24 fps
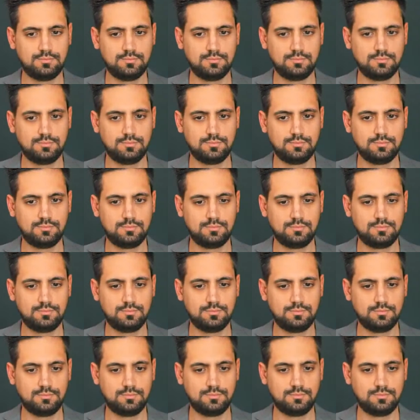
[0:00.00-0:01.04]

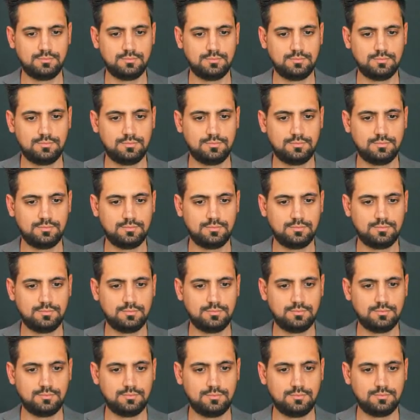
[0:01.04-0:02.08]

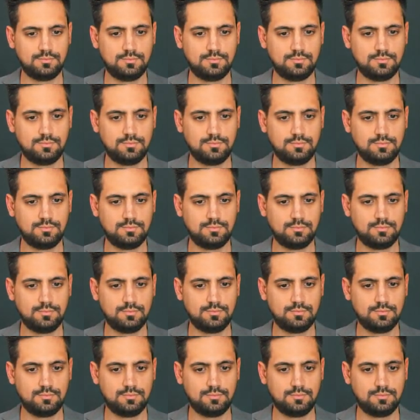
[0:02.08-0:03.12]

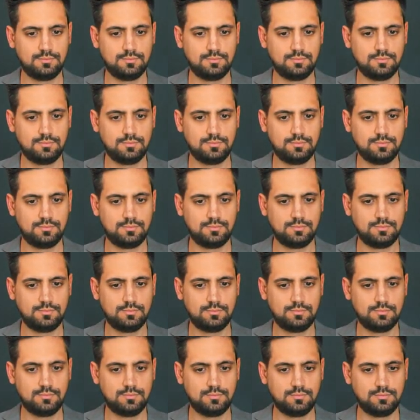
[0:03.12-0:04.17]

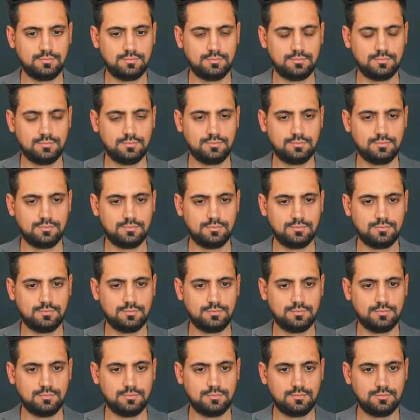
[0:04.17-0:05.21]

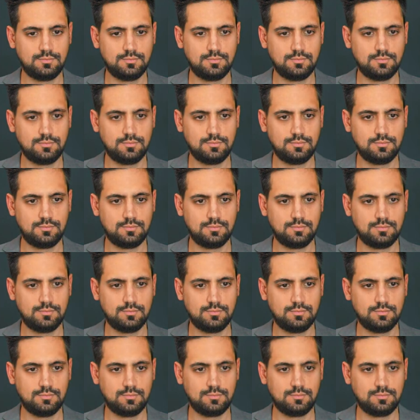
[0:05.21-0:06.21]
(not speaking)